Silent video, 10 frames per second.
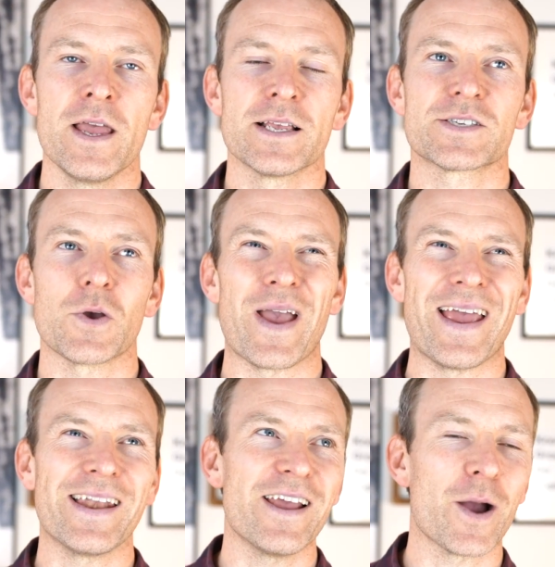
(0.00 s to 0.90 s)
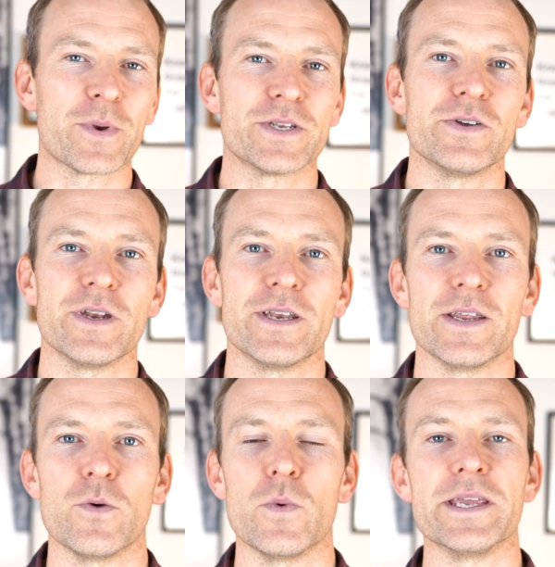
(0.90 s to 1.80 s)
So any
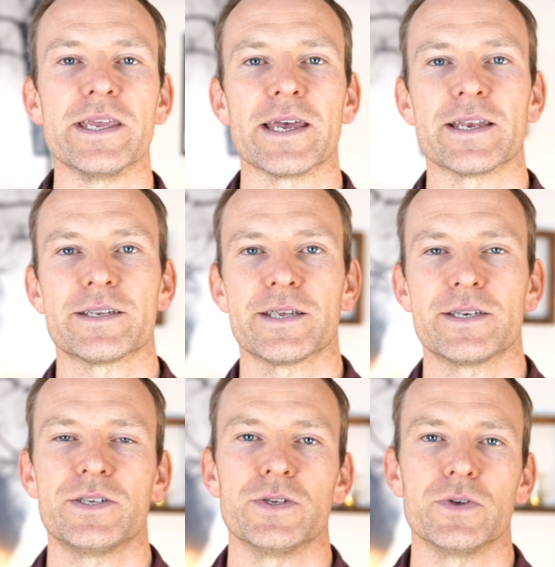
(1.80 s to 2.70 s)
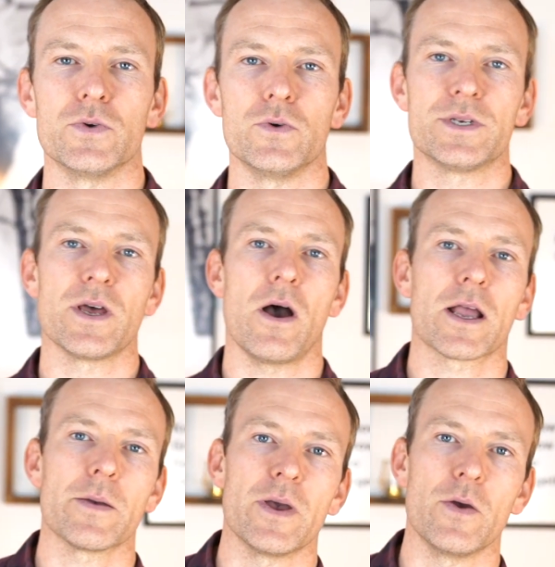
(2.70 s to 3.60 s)
opportunity we get to
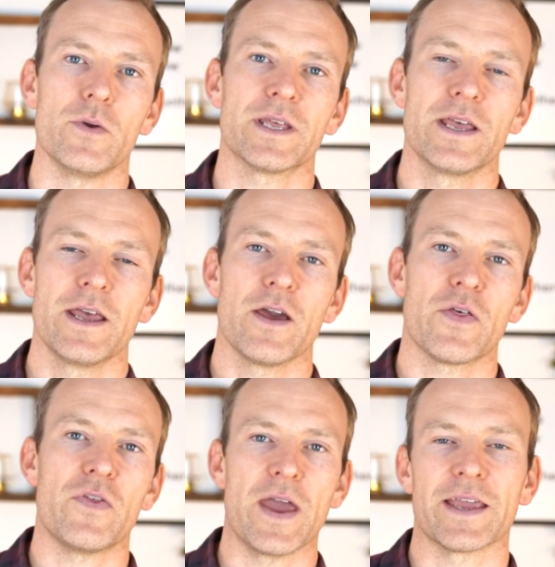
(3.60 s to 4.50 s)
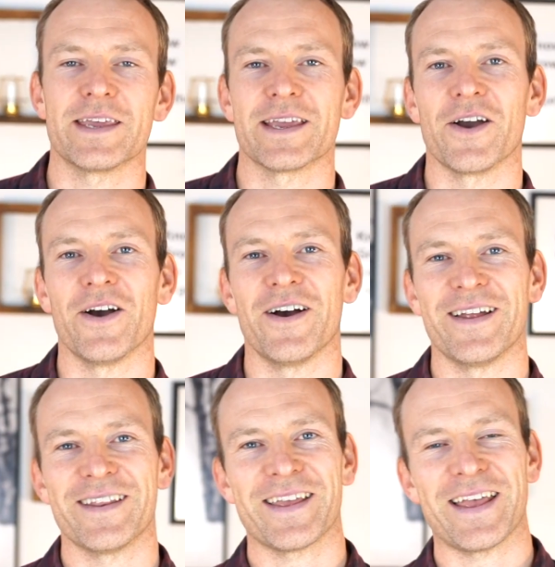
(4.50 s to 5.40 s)
talk about thanking
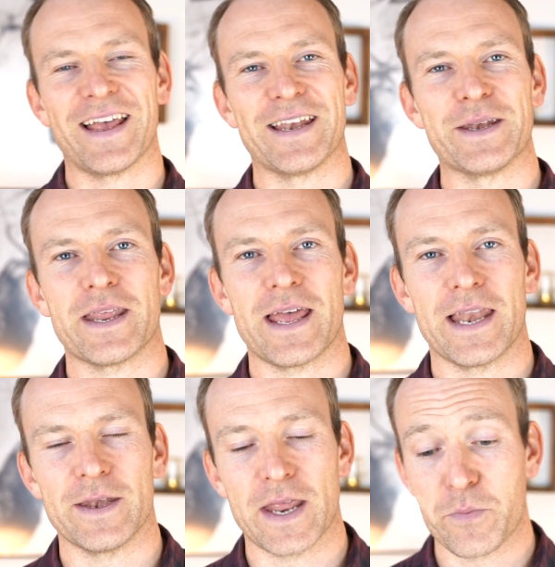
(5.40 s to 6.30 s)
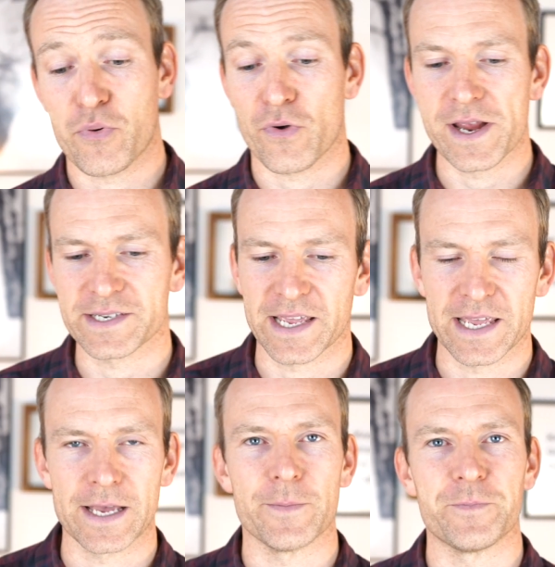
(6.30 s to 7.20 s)
God and praising
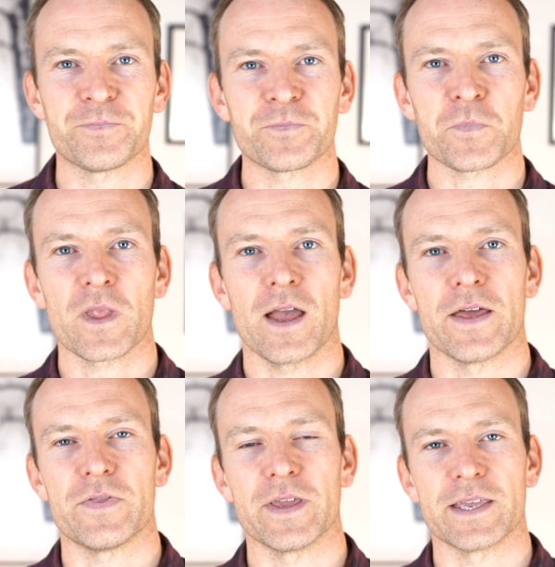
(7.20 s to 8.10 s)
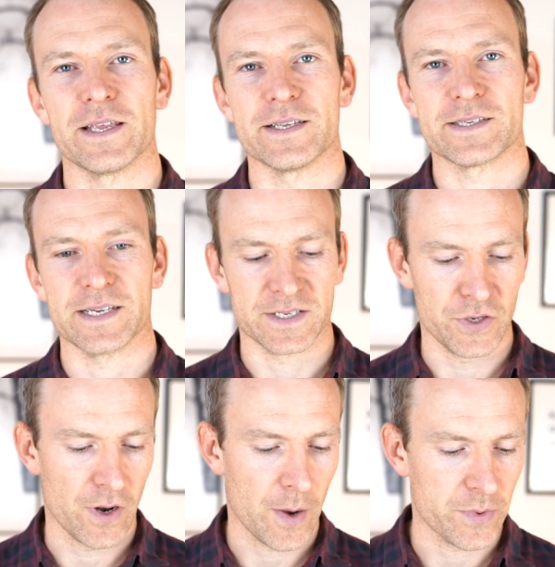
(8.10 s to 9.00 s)
Him, I think is a
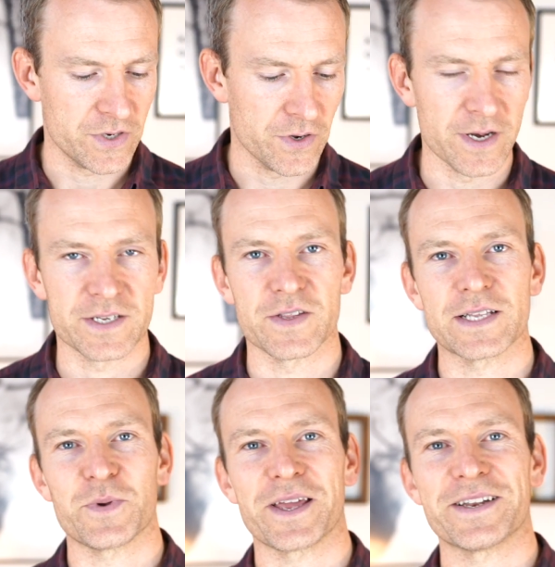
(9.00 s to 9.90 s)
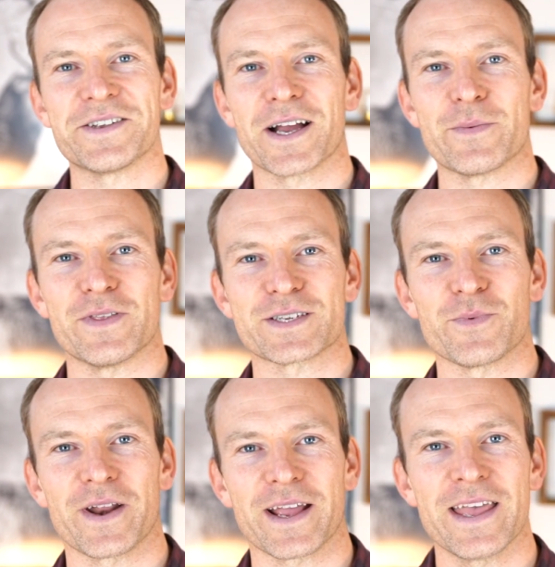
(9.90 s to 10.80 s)
good opportunity. So that's what I'm going to talk about this
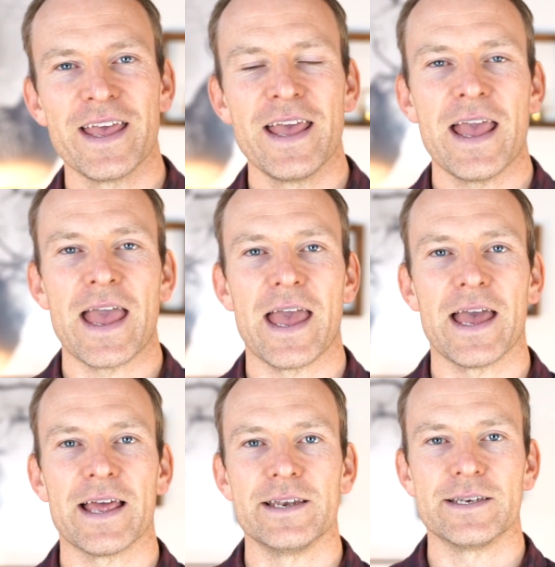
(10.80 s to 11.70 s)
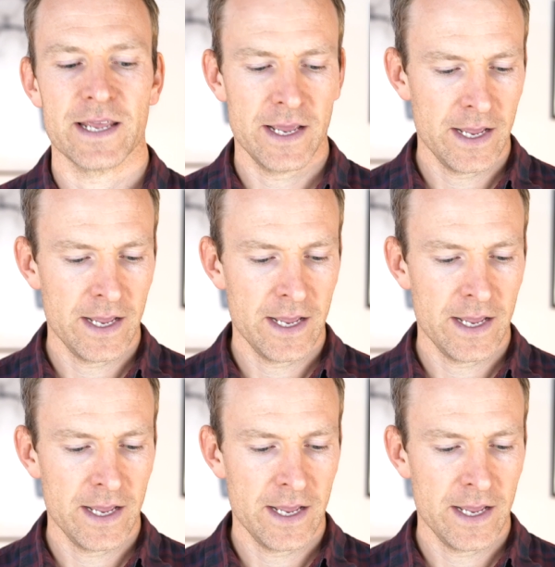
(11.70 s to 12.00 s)
morning. And